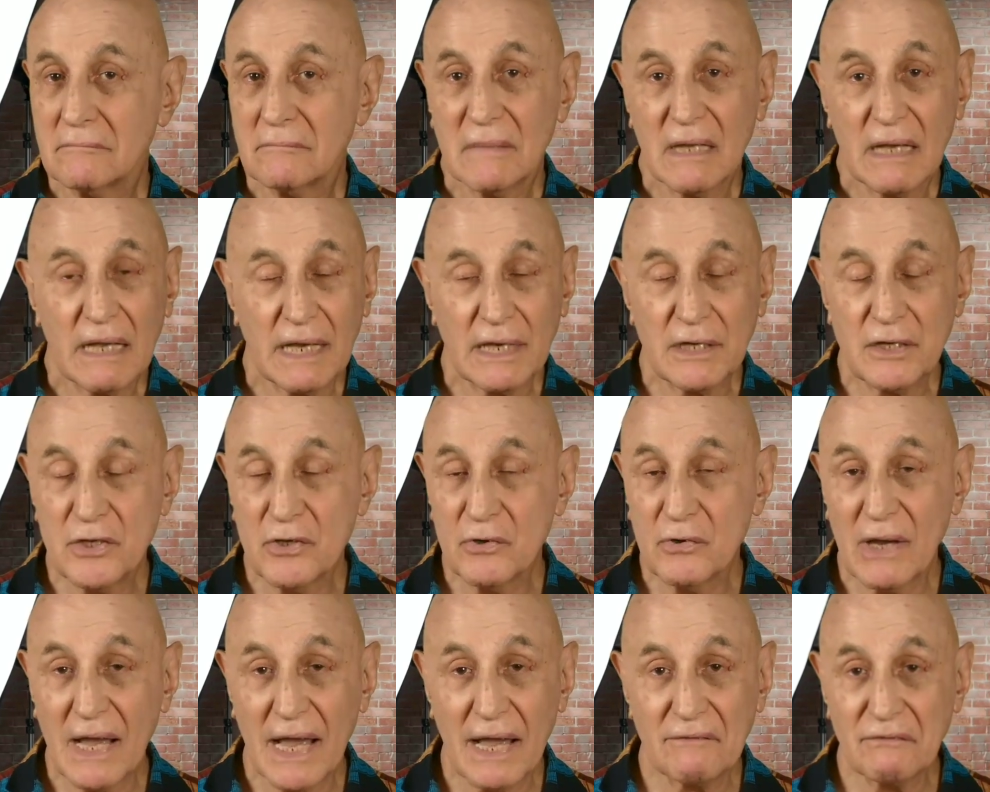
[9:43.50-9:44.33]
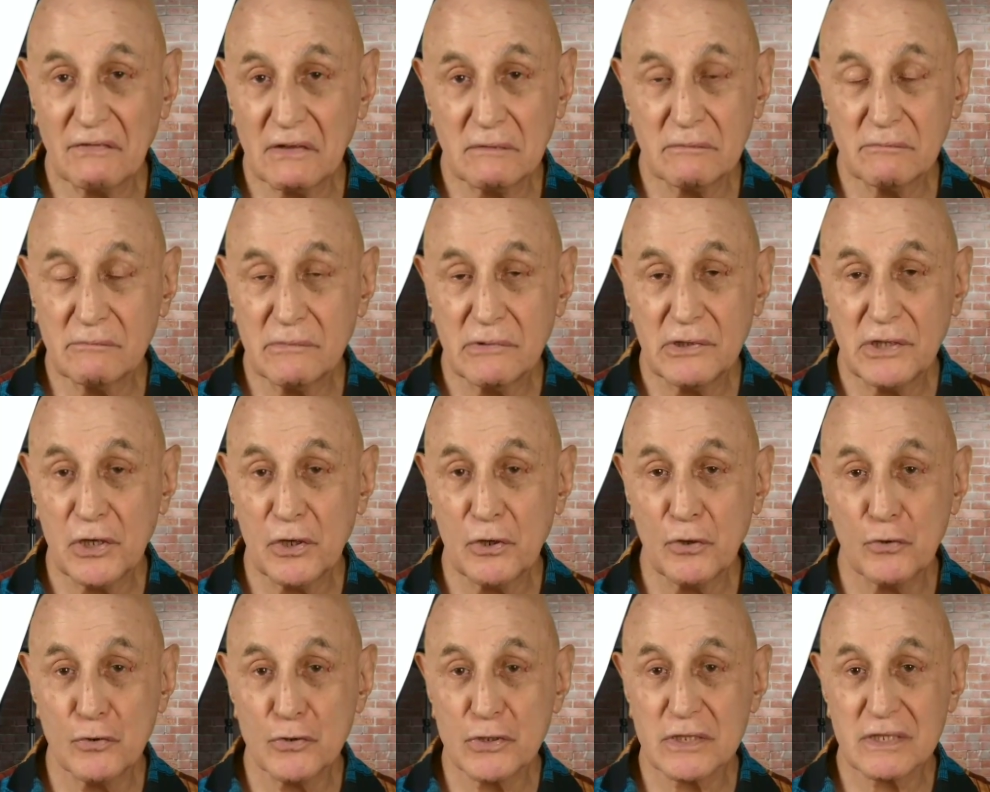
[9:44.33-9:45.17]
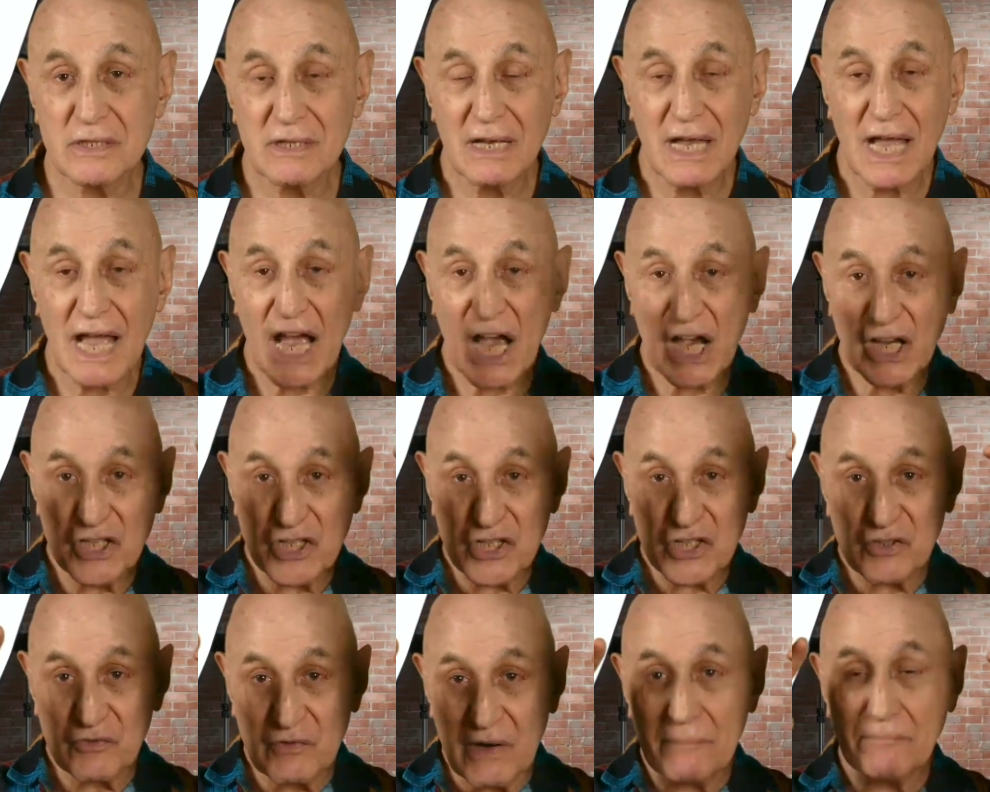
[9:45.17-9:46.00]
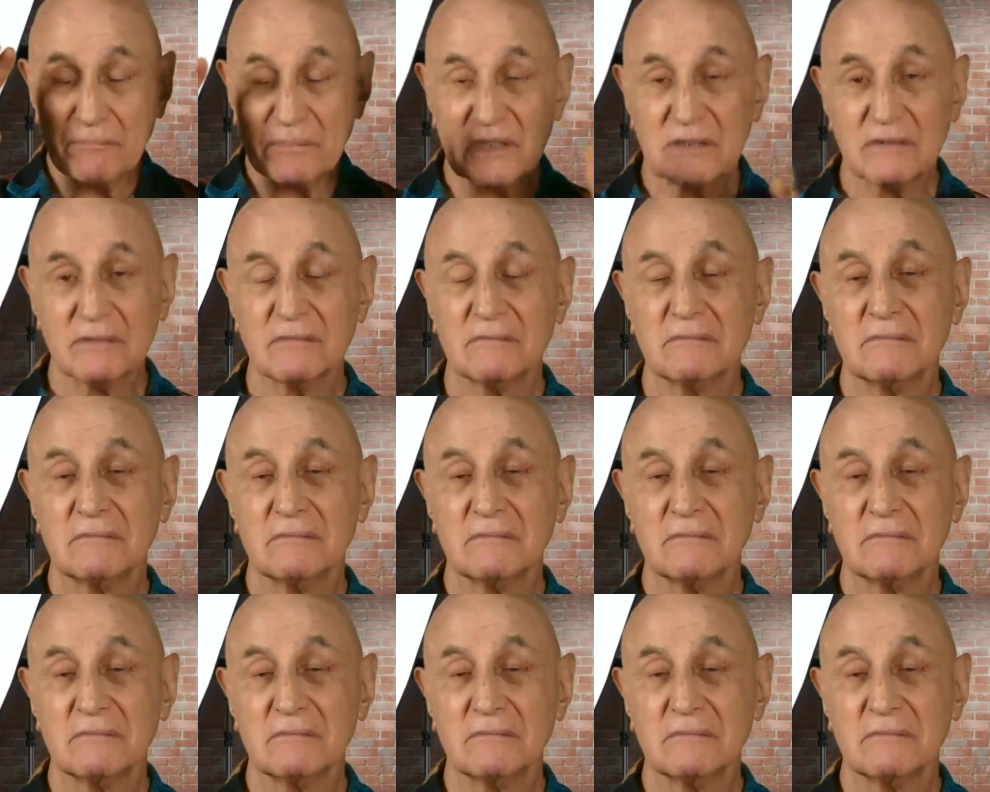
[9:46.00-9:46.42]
and you haven't used a script.